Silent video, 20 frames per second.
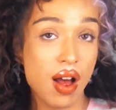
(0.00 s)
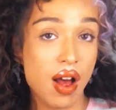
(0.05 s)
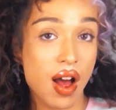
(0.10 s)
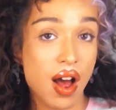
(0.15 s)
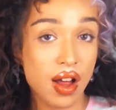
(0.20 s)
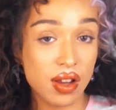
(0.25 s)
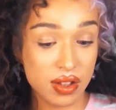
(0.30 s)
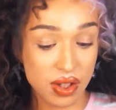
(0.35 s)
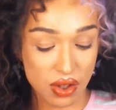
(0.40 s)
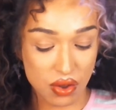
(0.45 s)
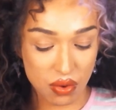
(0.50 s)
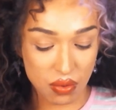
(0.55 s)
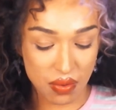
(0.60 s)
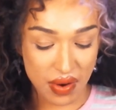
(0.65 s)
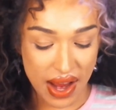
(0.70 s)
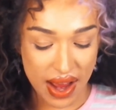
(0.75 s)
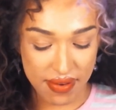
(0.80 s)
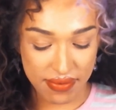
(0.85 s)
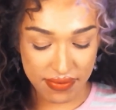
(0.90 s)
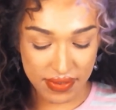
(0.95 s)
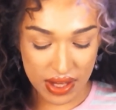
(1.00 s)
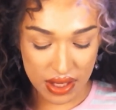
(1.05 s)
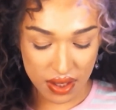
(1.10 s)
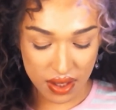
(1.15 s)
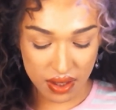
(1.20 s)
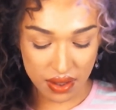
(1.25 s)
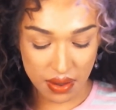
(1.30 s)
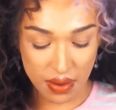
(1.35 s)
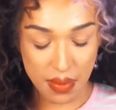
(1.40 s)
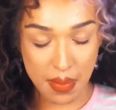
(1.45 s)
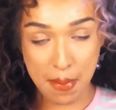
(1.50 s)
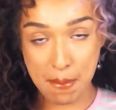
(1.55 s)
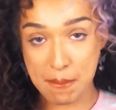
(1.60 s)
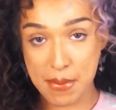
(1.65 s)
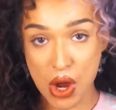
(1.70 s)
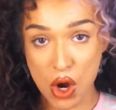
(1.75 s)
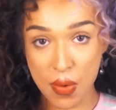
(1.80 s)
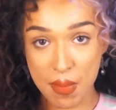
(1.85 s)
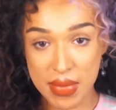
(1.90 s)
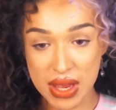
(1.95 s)
holographic
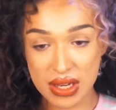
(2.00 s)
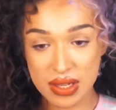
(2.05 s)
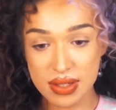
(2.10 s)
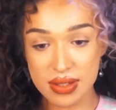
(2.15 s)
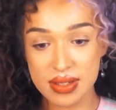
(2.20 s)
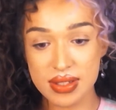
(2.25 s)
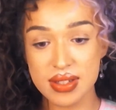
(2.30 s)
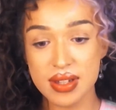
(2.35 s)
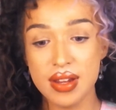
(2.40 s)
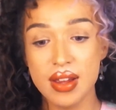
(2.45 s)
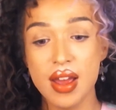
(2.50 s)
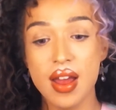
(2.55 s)
moment,